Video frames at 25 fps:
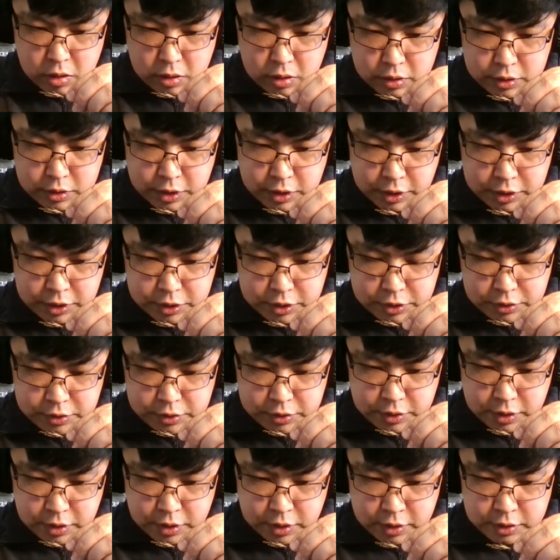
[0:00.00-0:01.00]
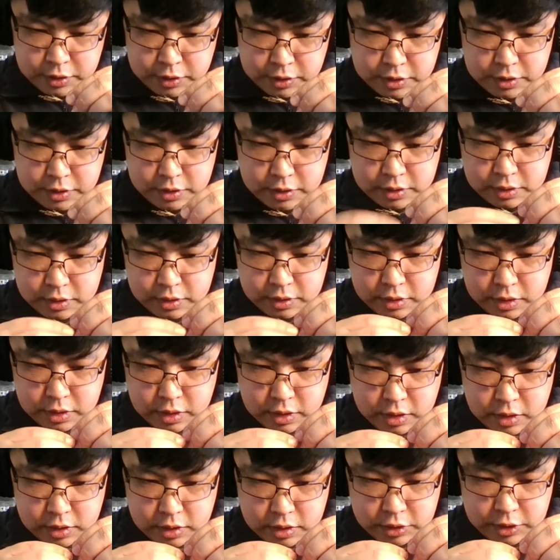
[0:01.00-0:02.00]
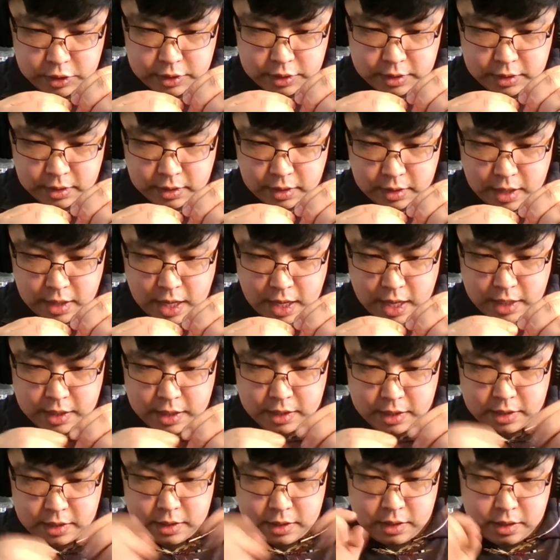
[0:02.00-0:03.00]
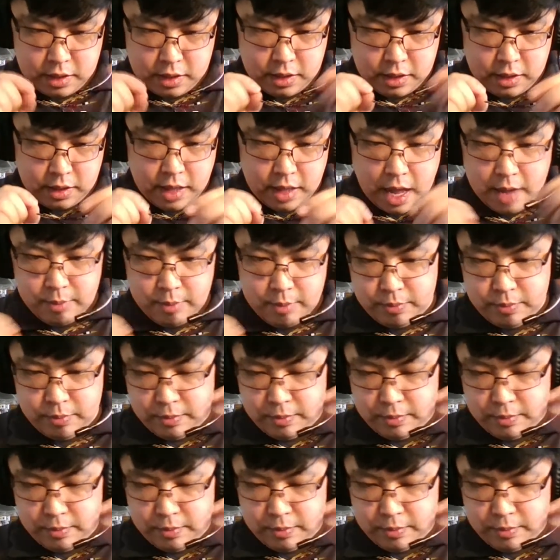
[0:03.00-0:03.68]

Take two turns just to lock that